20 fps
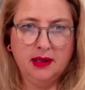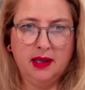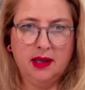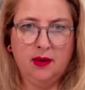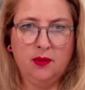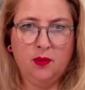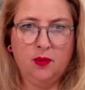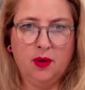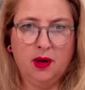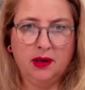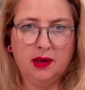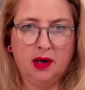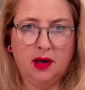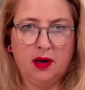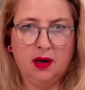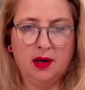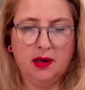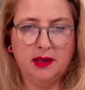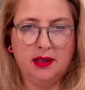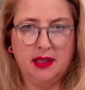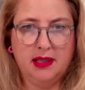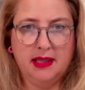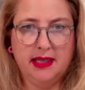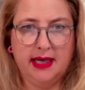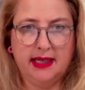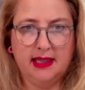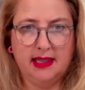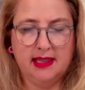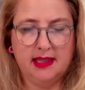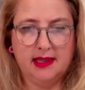and what are the
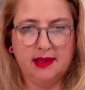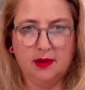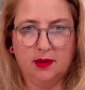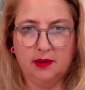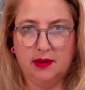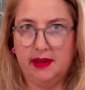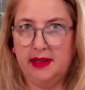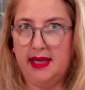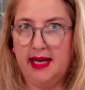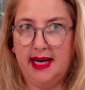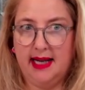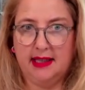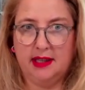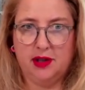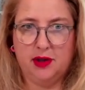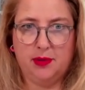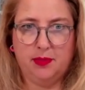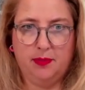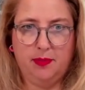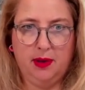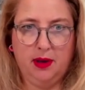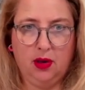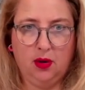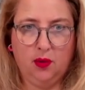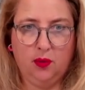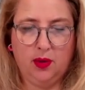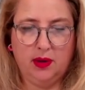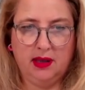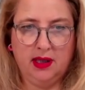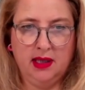titles or the headers below
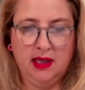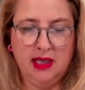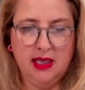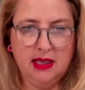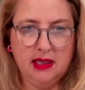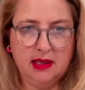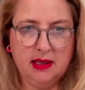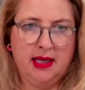within it.